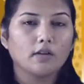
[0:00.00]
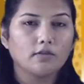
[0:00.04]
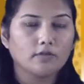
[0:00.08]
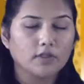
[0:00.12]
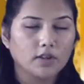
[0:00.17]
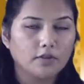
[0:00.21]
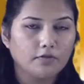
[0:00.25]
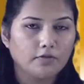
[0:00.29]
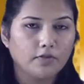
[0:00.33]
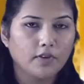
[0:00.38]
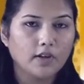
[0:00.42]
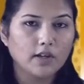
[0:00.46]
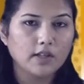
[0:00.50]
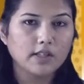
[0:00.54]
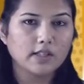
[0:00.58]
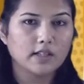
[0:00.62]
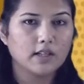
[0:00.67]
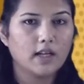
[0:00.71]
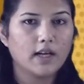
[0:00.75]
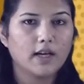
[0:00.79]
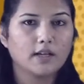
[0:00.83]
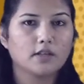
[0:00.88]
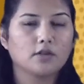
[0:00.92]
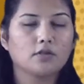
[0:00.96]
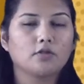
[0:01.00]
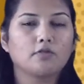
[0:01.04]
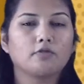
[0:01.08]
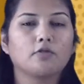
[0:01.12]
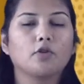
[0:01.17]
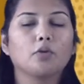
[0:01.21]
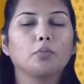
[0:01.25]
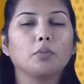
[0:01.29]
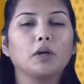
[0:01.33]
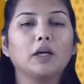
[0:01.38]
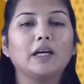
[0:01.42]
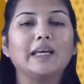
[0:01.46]
the first letter
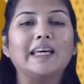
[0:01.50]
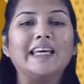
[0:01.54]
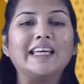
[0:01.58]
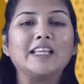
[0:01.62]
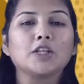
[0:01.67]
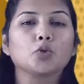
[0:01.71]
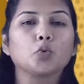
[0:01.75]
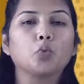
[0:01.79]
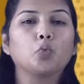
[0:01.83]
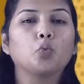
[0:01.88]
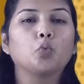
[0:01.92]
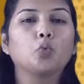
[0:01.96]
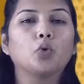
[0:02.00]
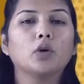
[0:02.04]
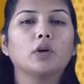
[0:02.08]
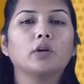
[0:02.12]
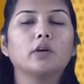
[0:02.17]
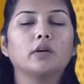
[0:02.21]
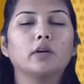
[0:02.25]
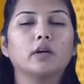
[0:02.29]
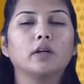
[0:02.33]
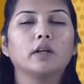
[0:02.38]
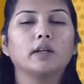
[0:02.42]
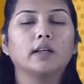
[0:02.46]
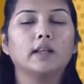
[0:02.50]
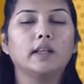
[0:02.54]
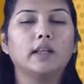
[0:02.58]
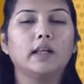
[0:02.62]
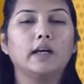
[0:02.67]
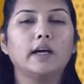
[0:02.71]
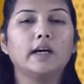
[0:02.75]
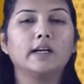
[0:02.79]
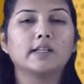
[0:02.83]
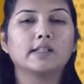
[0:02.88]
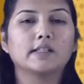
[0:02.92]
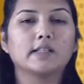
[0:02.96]
from each word.
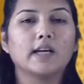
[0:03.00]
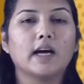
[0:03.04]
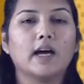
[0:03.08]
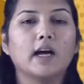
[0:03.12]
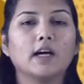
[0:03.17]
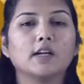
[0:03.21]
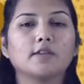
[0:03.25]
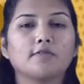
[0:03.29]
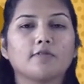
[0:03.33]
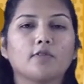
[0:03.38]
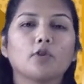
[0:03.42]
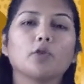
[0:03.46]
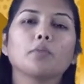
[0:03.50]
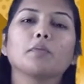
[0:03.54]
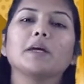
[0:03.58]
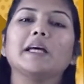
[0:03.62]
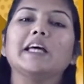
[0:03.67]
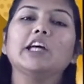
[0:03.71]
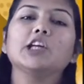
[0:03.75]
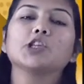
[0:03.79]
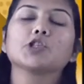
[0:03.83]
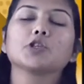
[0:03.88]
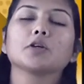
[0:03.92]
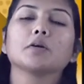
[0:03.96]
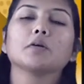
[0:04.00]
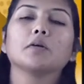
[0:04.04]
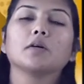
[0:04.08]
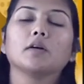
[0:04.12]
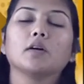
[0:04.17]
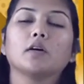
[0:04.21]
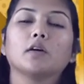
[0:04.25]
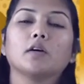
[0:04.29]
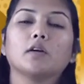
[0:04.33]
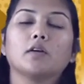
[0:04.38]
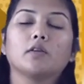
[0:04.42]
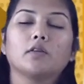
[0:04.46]
It stands from each
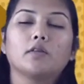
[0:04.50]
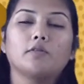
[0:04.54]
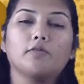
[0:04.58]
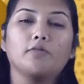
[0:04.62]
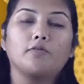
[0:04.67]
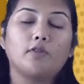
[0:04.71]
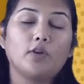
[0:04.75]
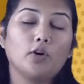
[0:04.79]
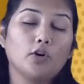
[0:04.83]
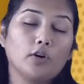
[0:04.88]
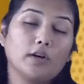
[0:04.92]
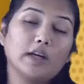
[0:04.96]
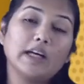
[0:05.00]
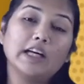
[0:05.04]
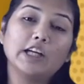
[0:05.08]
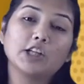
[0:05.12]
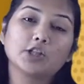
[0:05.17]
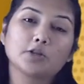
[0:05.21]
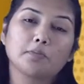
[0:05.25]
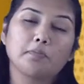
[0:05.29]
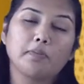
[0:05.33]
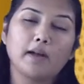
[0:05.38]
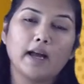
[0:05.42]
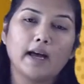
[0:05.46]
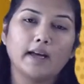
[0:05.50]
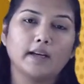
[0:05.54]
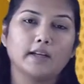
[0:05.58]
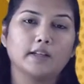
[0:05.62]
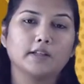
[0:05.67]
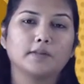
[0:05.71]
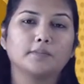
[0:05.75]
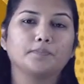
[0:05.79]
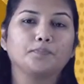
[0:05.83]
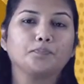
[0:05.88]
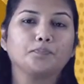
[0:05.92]
for each planet.